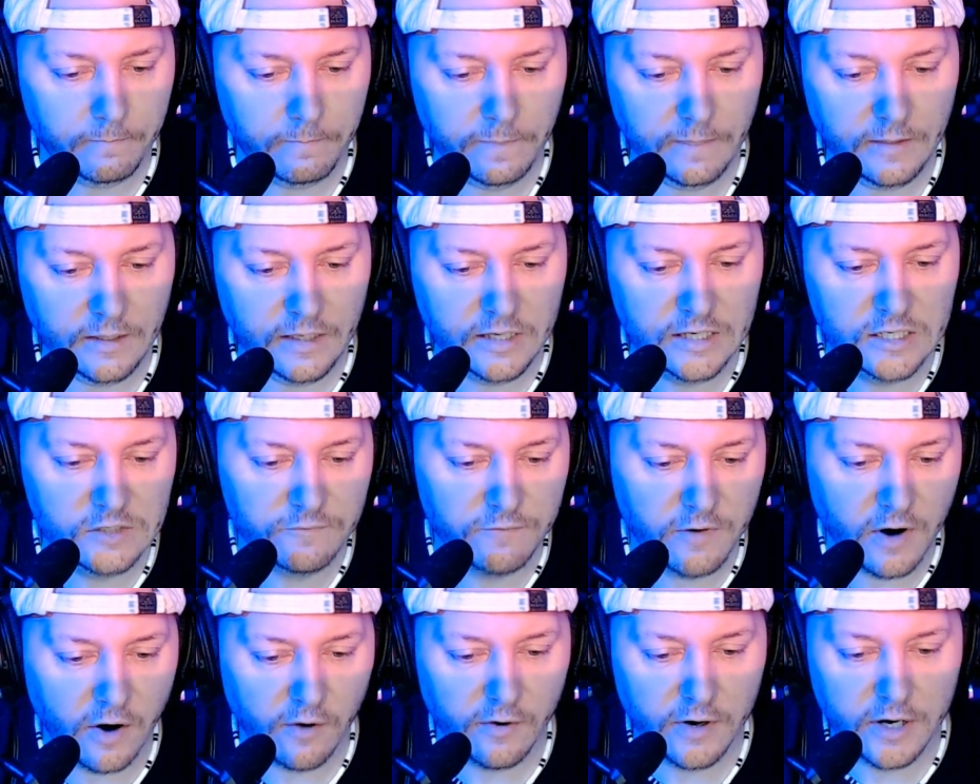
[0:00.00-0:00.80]
he's
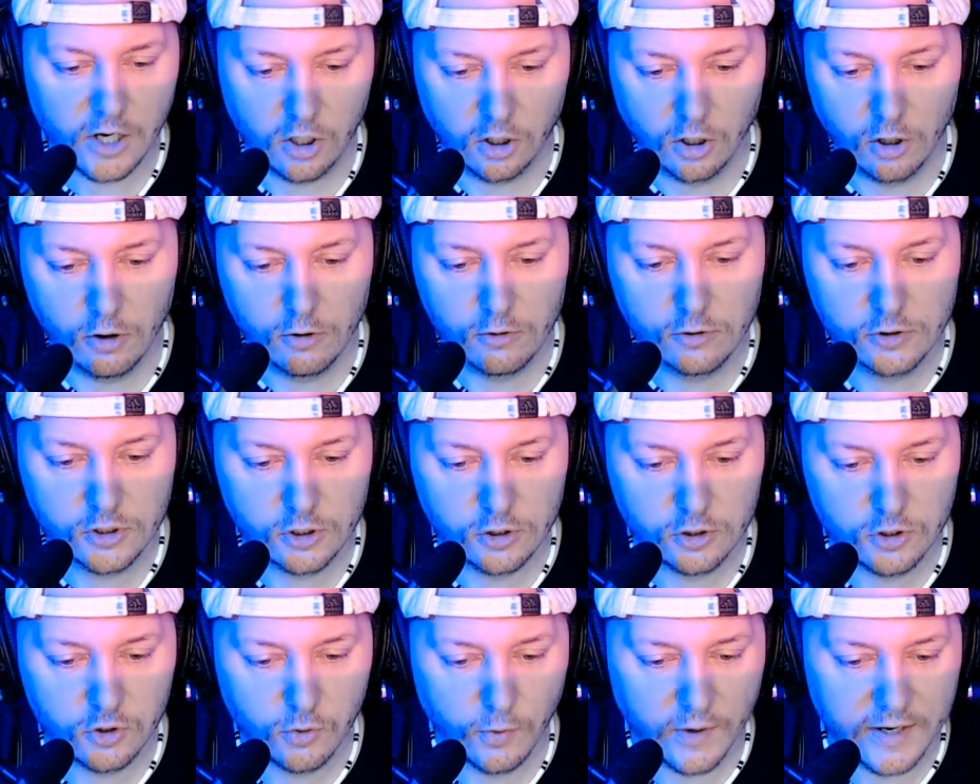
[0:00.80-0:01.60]
very close
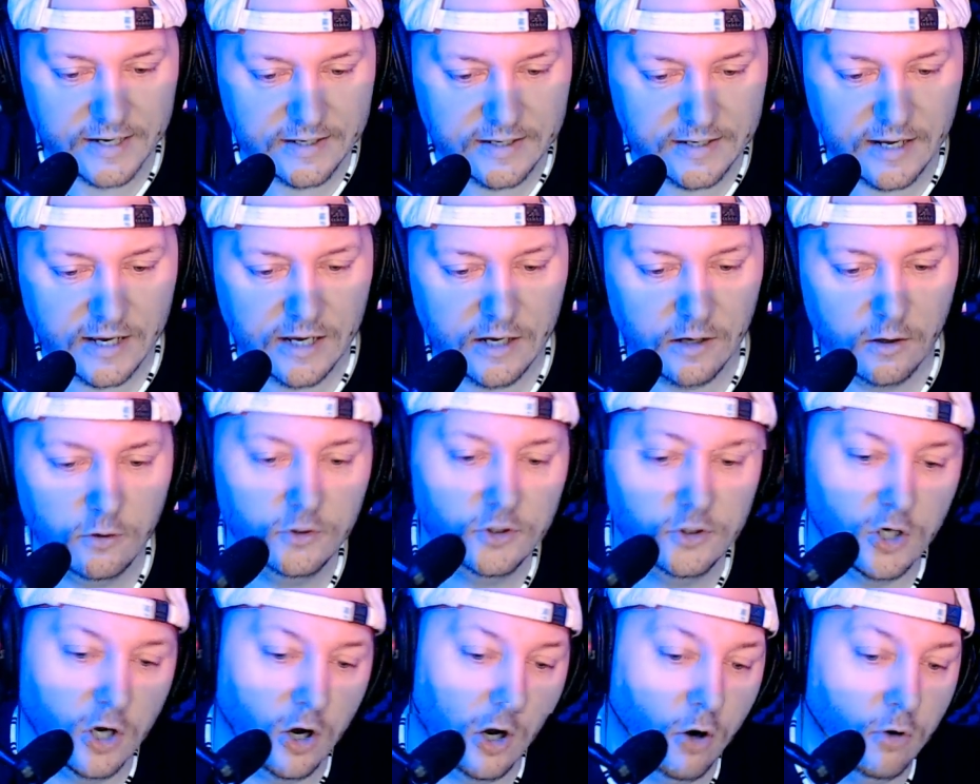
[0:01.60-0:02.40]
to a deal
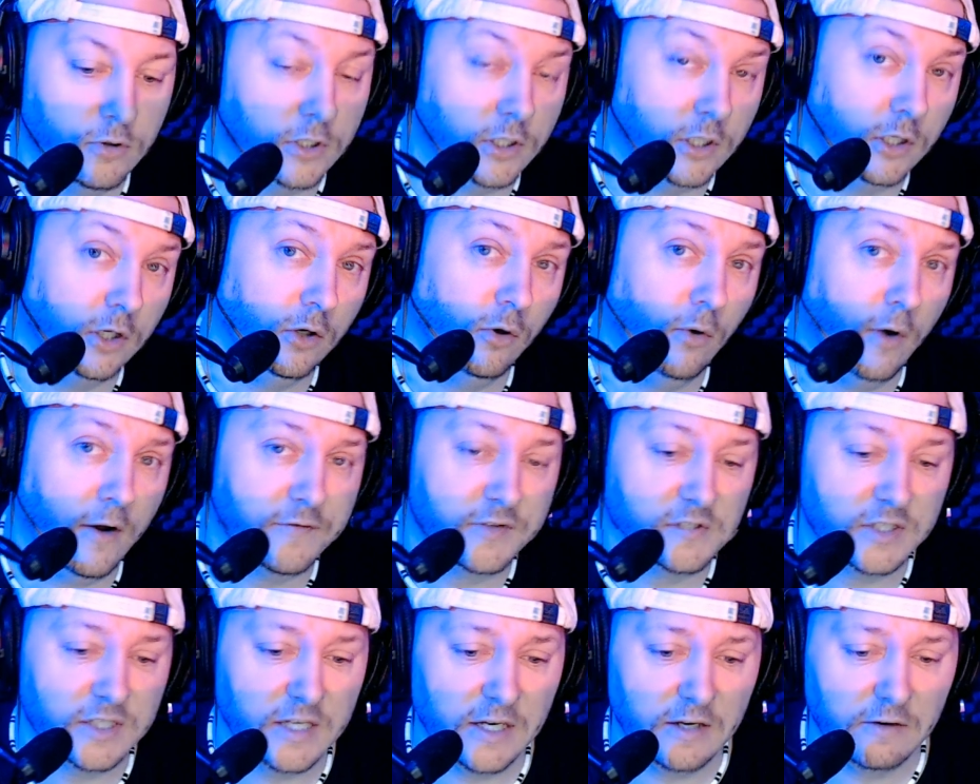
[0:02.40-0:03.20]
to host
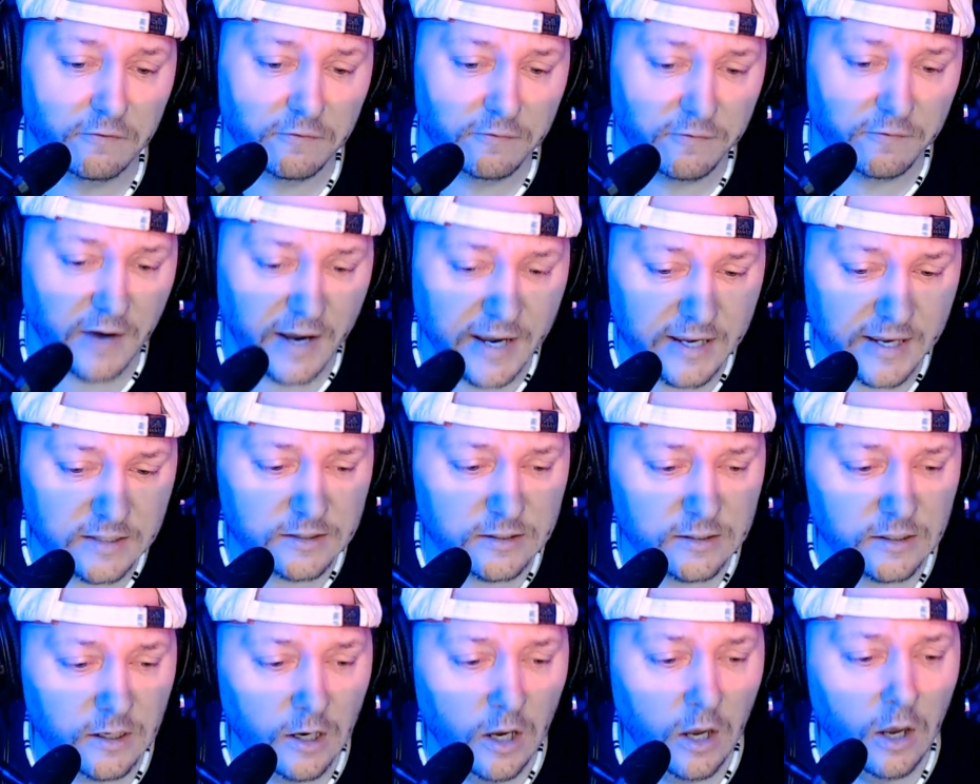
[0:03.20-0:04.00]
UFC
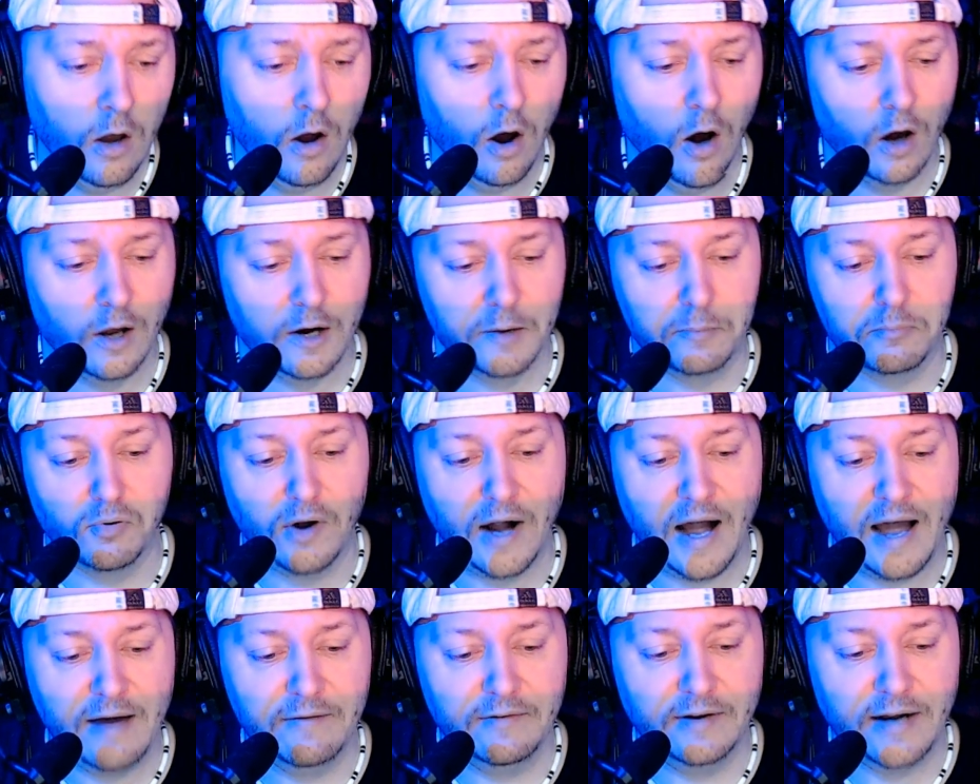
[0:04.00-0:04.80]
fights on a
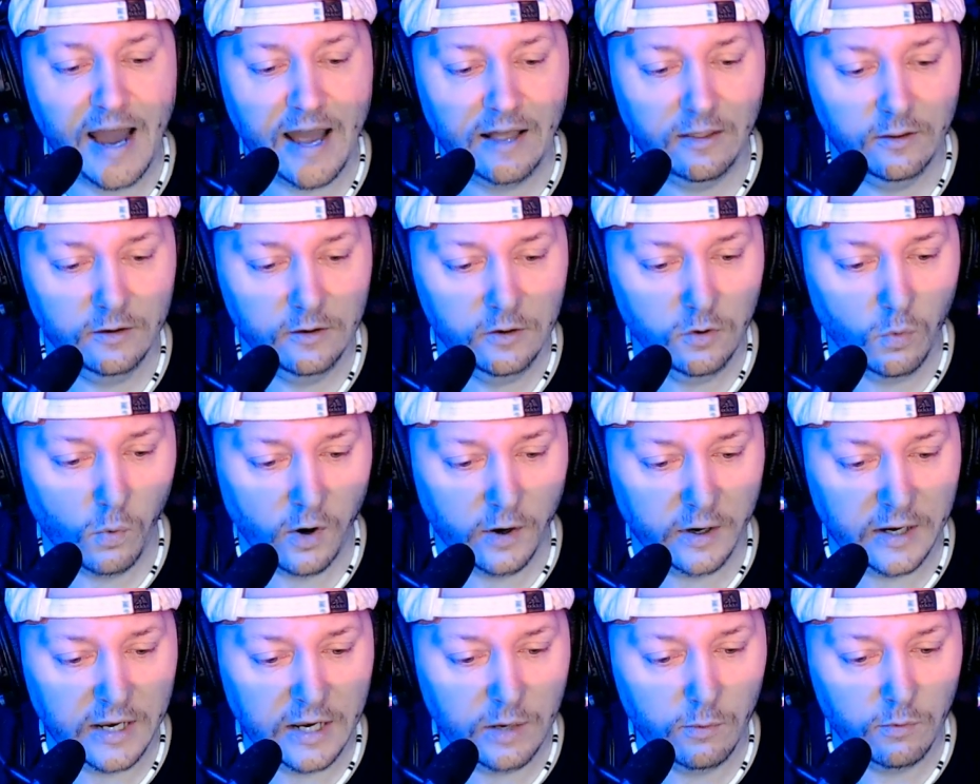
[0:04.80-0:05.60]
private island
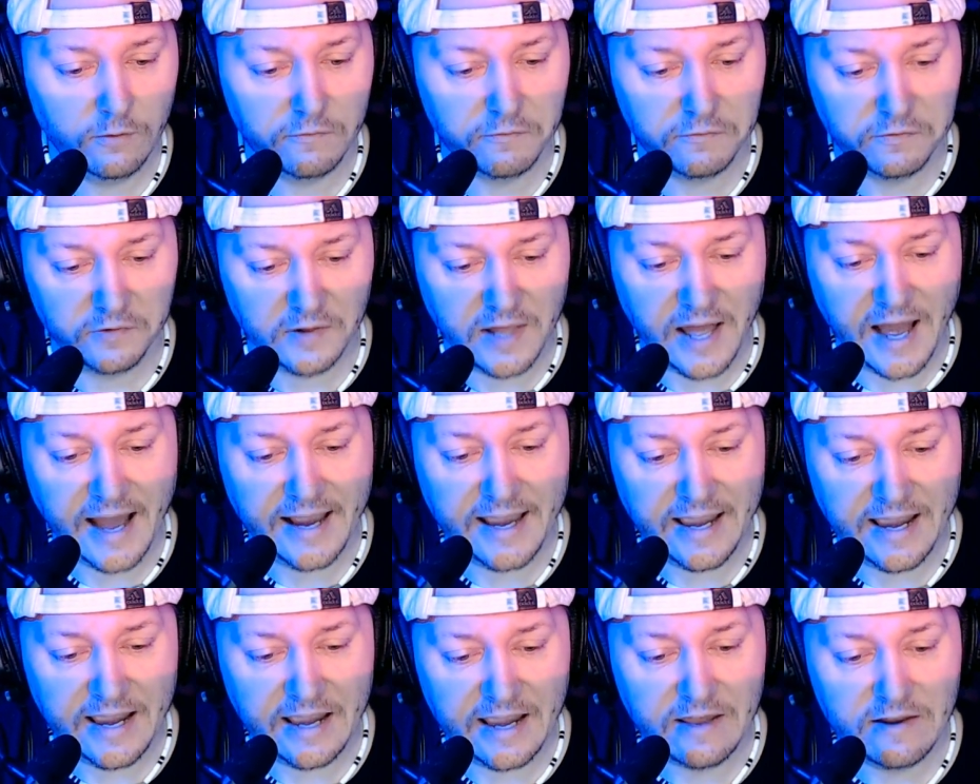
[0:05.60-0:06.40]
where he would fly
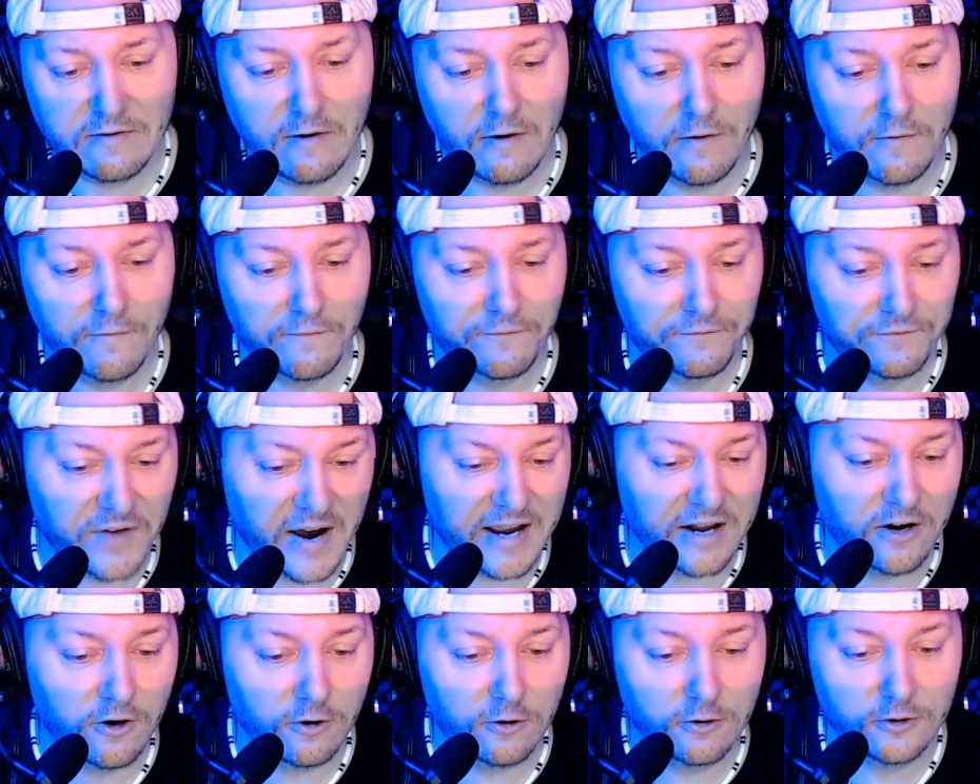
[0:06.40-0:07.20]
in
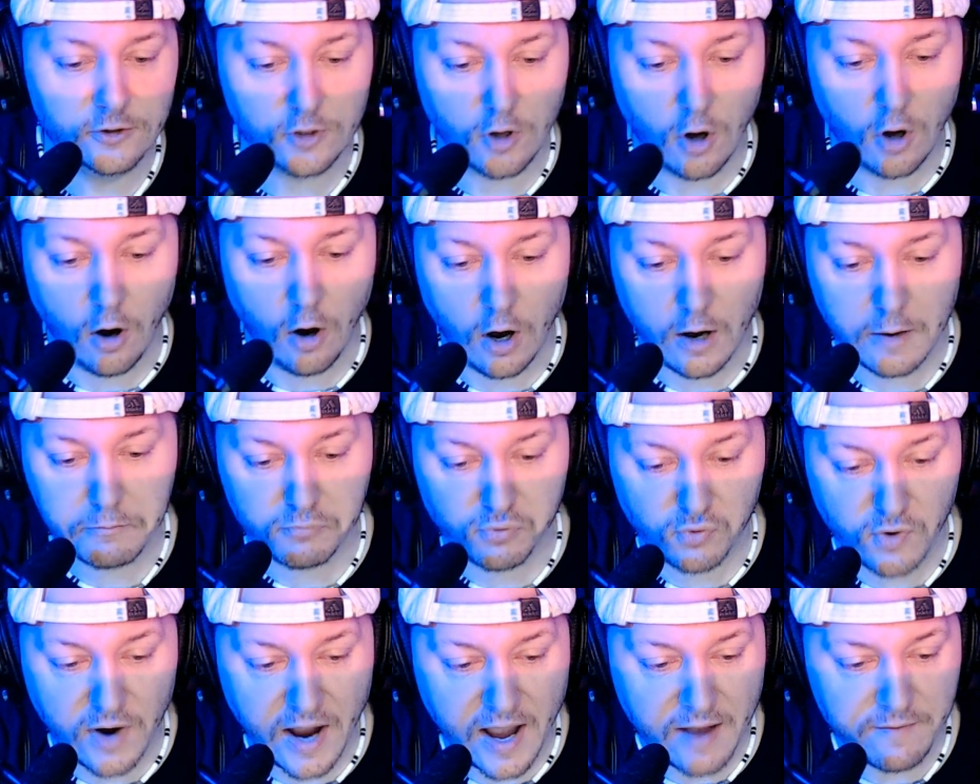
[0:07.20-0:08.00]
fighters on
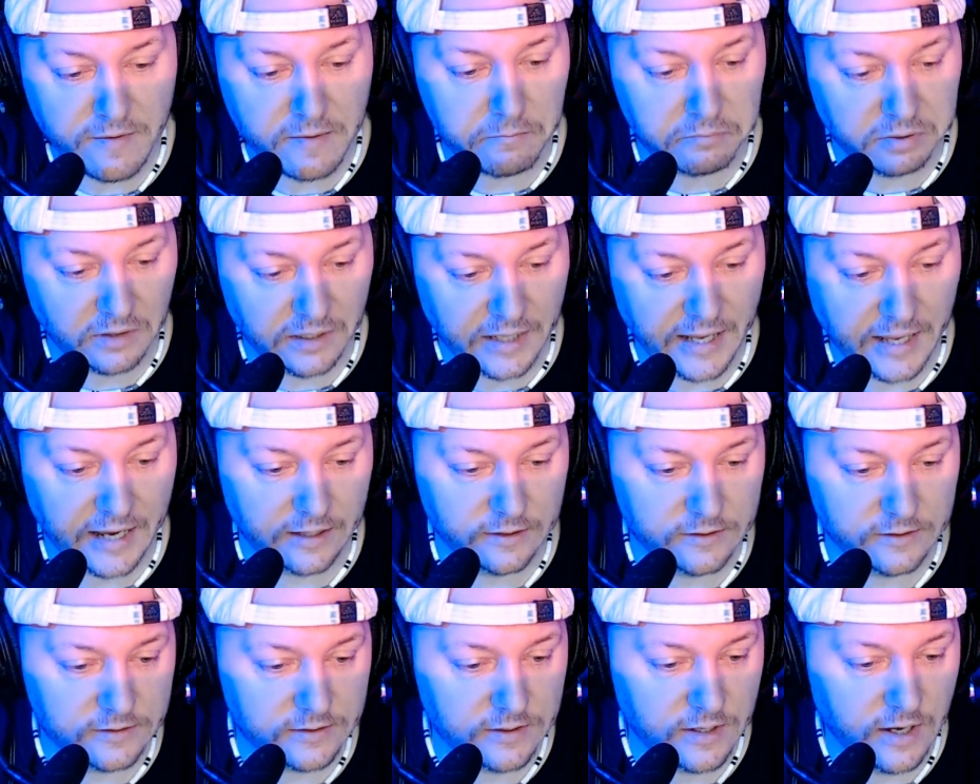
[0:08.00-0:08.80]
private
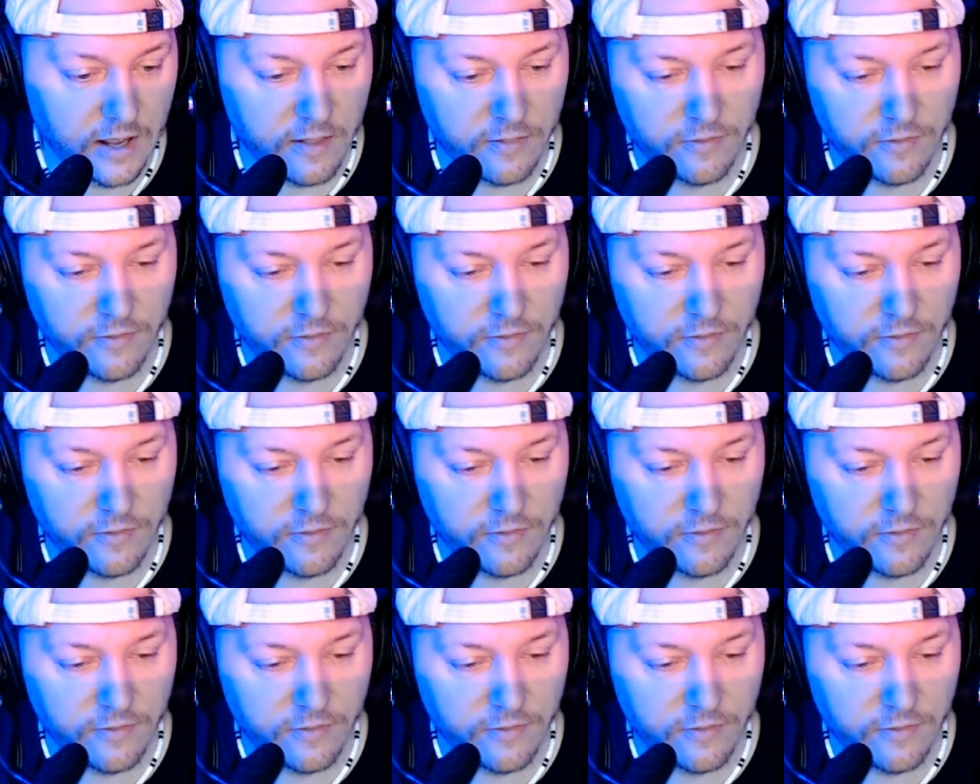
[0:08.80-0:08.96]
planes.